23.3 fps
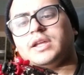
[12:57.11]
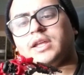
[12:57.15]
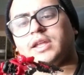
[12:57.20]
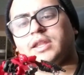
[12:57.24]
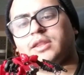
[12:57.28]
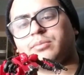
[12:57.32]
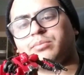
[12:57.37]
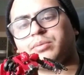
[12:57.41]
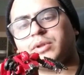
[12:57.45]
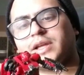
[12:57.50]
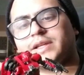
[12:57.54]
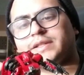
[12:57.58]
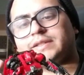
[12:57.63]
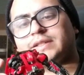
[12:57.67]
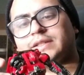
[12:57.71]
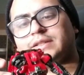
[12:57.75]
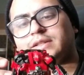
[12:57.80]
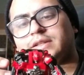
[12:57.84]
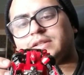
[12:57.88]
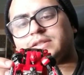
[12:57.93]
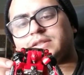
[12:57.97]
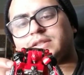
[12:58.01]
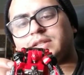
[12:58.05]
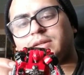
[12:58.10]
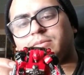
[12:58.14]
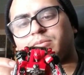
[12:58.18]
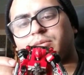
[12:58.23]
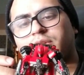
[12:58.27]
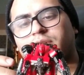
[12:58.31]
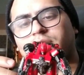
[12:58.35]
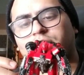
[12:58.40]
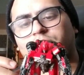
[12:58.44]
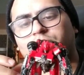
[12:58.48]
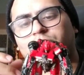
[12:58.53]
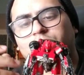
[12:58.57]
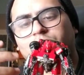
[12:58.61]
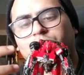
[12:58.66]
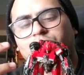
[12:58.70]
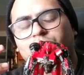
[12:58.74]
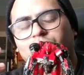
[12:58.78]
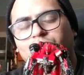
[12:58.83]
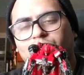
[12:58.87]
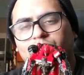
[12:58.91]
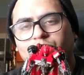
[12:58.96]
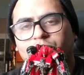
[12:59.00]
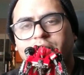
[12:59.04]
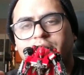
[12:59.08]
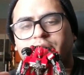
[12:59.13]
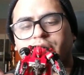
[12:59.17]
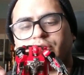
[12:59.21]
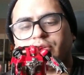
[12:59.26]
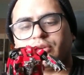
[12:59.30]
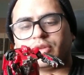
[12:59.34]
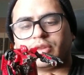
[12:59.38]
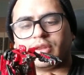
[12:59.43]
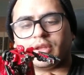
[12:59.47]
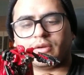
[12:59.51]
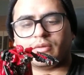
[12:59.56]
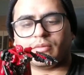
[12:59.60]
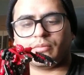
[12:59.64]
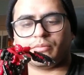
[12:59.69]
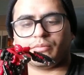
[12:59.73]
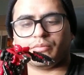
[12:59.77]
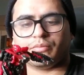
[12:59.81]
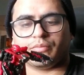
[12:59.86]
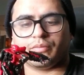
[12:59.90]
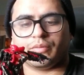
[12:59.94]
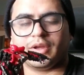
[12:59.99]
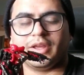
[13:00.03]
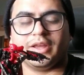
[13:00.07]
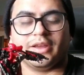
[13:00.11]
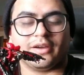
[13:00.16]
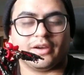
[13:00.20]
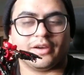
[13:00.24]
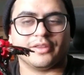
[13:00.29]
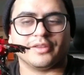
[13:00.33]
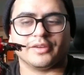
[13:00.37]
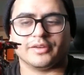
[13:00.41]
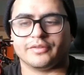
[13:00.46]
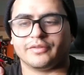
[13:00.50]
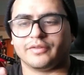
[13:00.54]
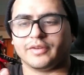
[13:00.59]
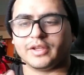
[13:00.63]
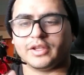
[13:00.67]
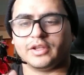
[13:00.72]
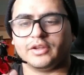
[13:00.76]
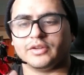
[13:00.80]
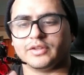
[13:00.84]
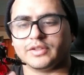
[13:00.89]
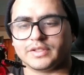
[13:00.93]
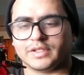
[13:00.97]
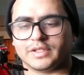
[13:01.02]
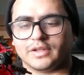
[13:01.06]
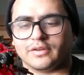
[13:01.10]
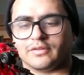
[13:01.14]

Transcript: And the plastic does seem a little bit weaker than other figures and